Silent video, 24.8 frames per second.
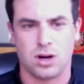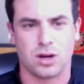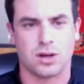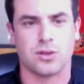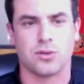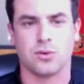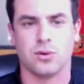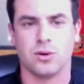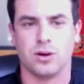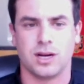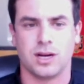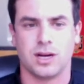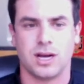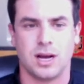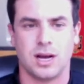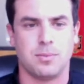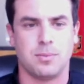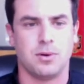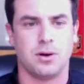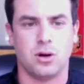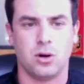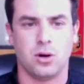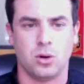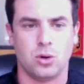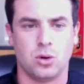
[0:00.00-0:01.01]
walk through a
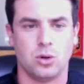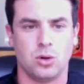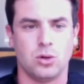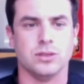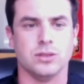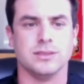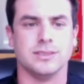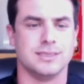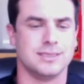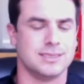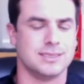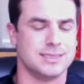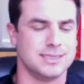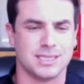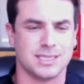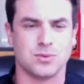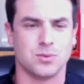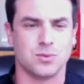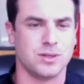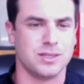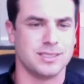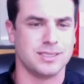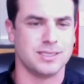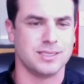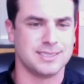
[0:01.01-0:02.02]
couple holds,
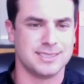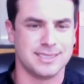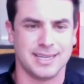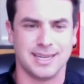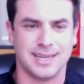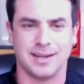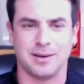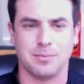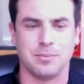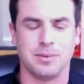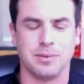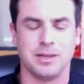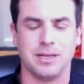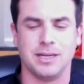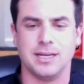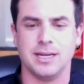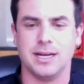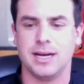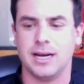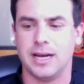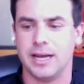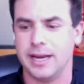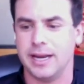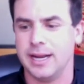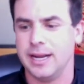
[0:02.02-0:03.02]
6-1 set, and
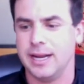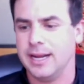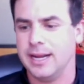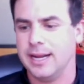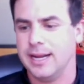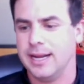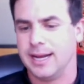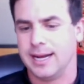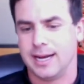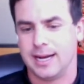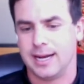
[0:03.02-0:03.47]
be done.